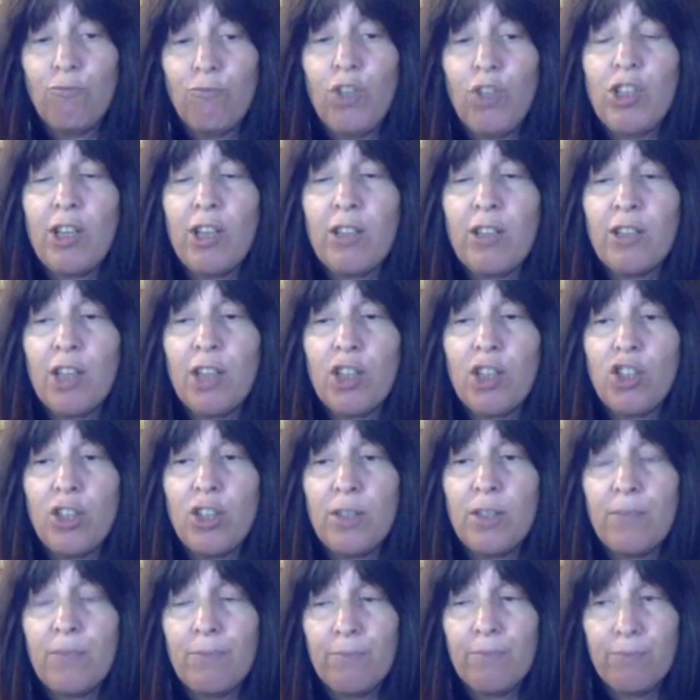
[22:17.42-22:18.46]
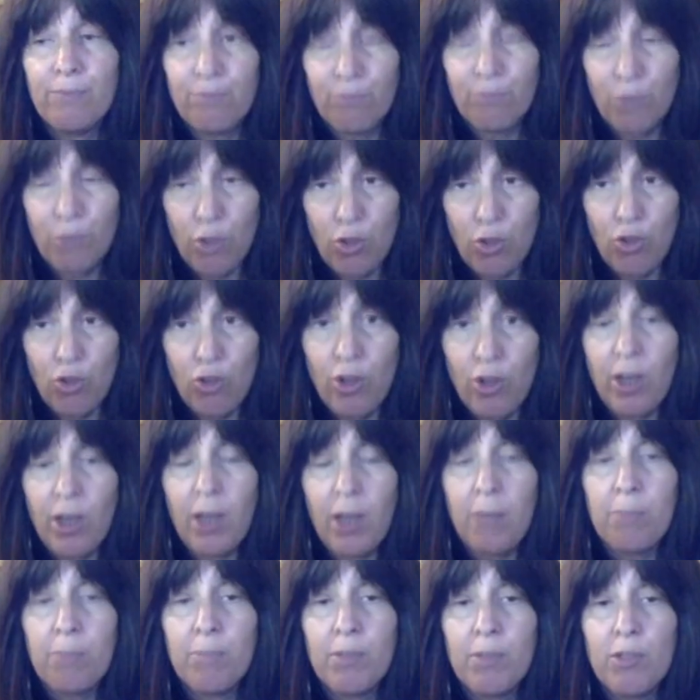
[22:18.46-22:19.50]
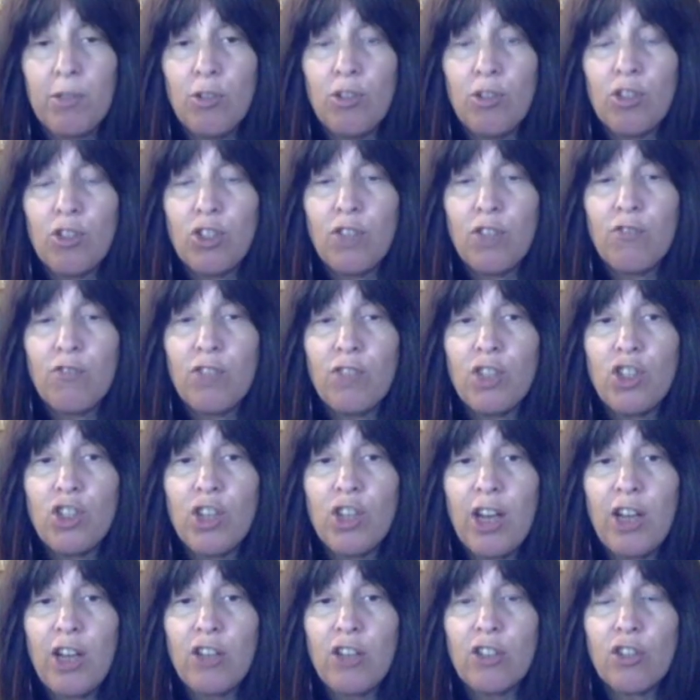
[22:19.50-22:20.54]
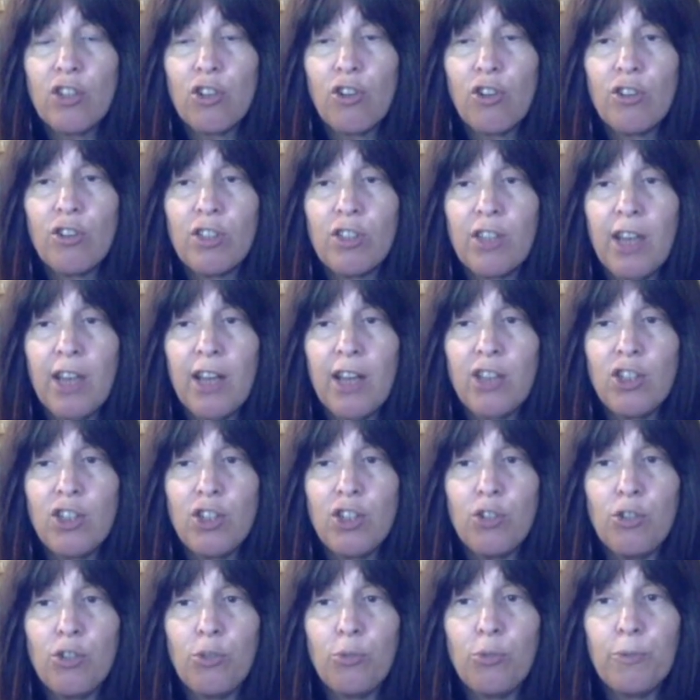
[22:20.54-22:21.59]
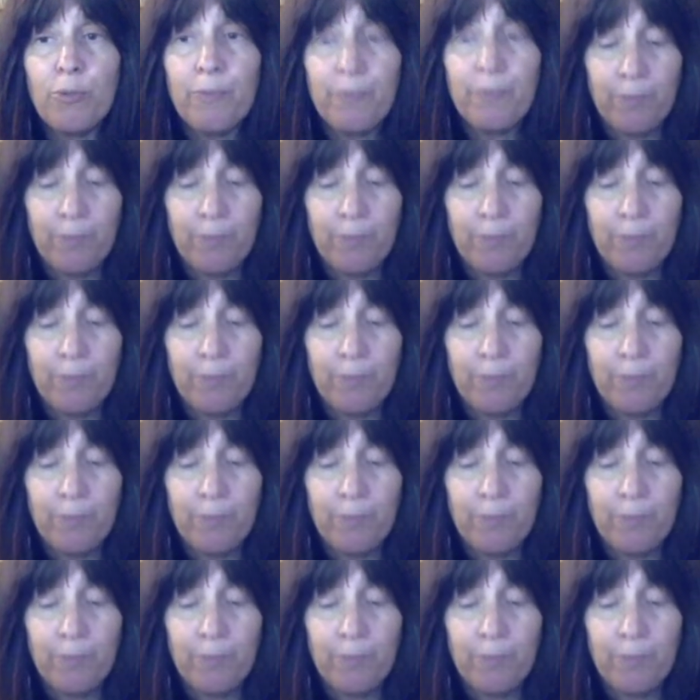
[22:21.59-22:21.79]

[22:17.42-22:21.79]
reach out and touch it. Turn it up. Notice the shift and changes that occur inside as you do.